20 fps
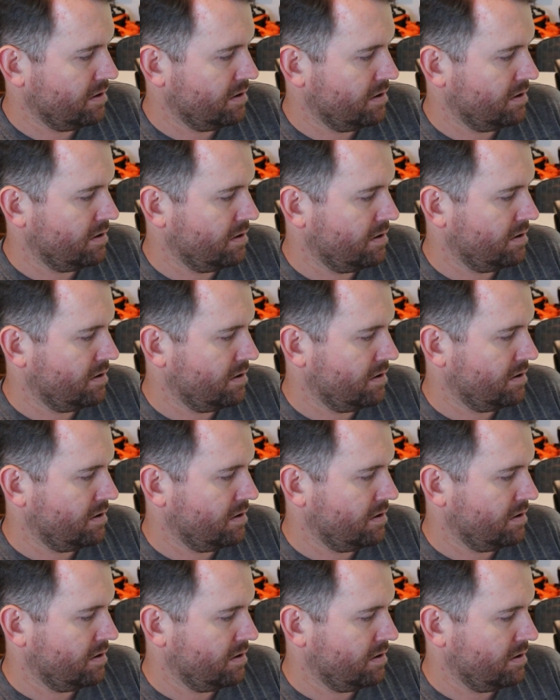
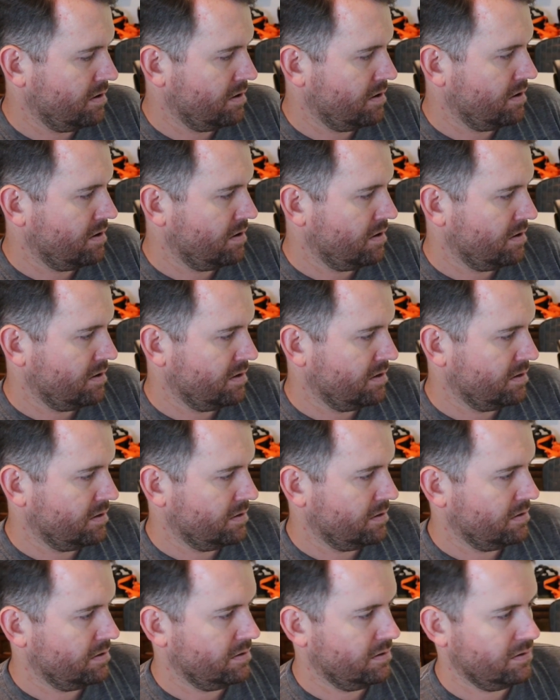
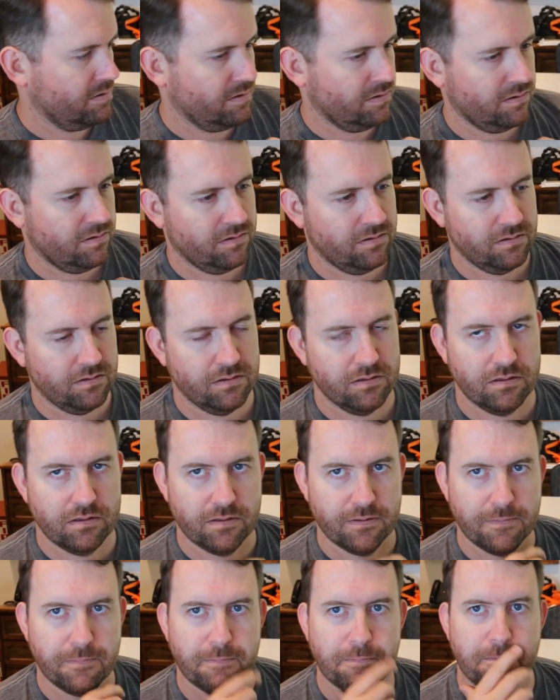
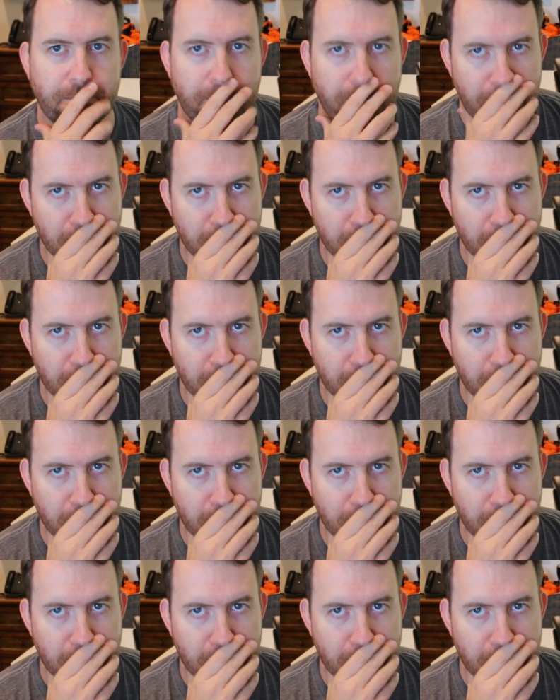No one is speaking in this clip.